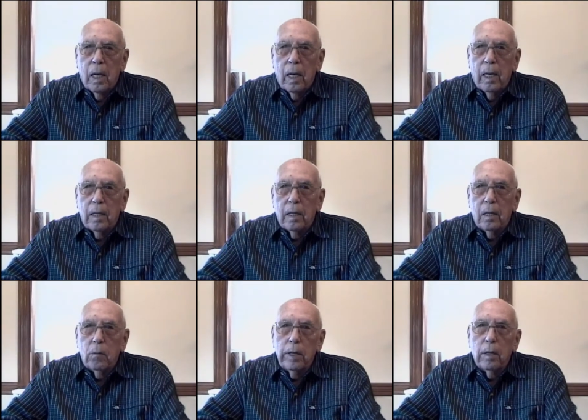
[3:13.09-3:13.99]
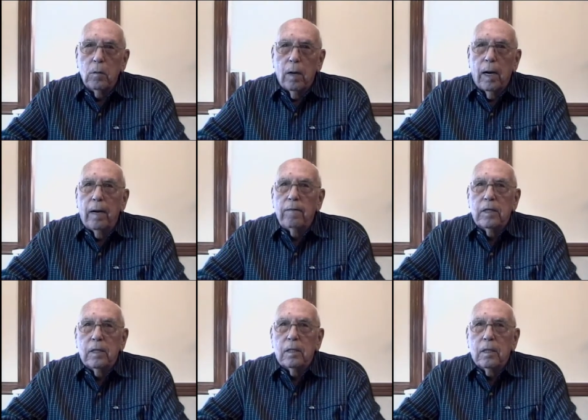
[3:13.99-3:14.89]
And we arrived
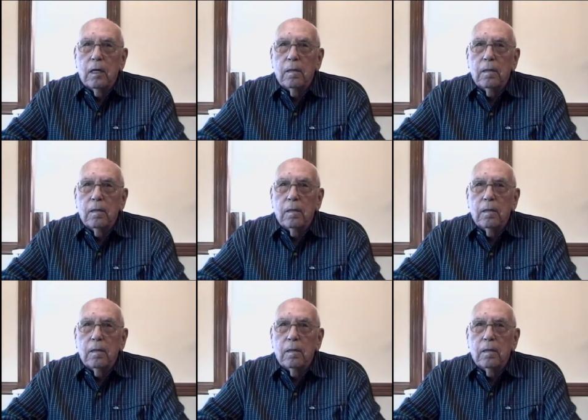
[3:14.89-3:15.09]
at